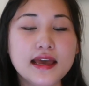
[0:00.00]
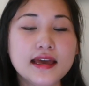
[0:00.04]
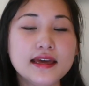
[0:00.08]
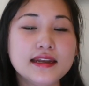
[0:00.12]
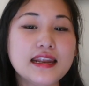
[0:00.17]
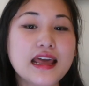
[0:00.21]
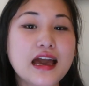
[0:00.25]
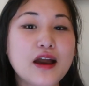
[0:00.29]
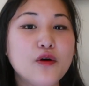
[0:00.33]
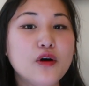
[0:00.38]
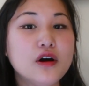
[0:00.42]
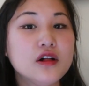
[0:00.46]

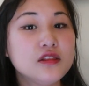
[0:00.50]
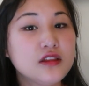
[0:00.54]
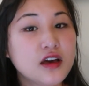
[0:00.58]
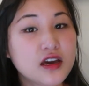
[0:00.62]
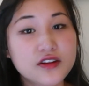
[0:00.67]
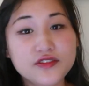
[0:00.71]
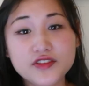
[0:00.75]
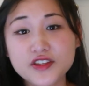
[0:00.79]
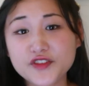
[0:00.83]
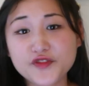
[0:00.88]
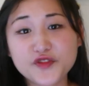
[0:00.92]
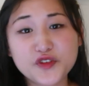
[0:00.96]
Now, a
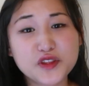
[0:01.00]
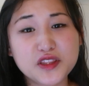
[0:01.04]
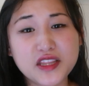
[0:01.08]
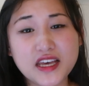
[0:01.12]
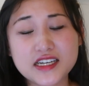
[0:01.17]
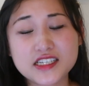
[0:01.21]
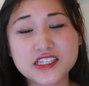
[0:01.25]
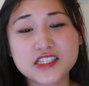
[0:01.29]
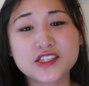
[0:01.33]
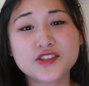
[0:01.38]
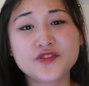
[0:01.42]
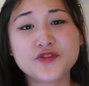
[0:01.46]
lot of different
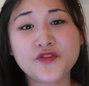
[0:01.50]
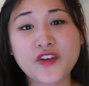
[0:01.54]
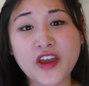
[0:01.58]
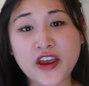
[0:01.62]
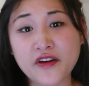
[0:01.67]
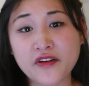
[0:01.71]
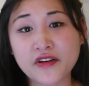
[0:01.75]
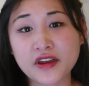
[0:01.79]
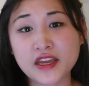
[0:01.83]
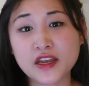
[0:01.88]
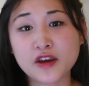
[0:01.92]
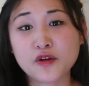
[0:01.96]
legends
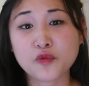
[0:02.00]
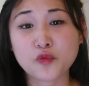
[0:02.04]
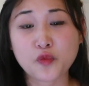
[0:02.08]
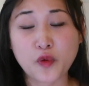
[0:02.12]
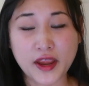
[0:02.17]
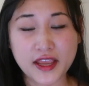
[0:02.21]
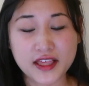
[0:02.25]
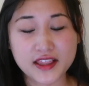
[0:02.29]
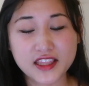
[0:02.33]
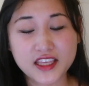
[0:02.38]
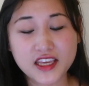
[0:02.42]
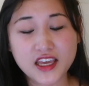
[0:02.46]
vary
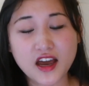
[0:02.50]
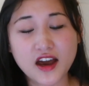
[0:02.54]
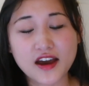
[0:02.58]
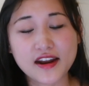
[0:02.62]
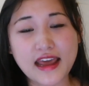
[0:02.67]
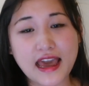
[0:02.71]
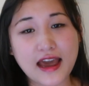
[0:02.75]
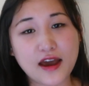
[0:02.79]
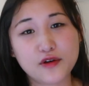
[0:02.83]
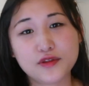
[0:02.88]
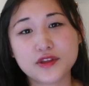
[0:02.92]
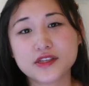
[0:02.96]
greatly
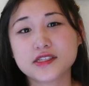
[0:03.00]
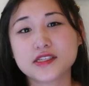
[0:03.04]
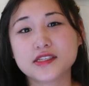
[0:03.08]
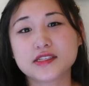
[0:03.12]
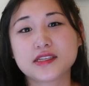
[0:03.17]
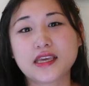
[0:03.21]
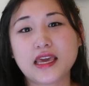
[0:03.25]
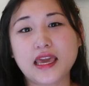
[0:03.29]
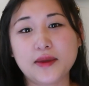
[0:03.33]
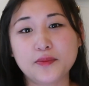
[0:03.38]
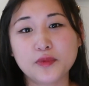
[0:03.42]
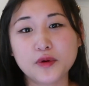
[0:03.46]
on how this is
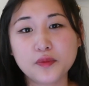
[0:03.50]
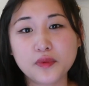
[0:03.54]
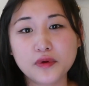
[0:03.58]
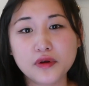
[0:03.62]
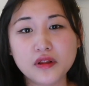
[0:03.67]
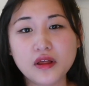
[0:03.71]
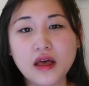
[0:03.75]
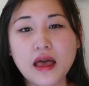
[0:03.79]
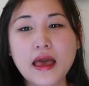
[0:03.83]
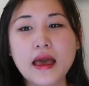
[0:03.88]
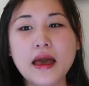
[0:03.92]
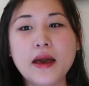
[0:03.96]

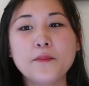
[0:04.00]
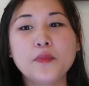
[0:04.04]
capable,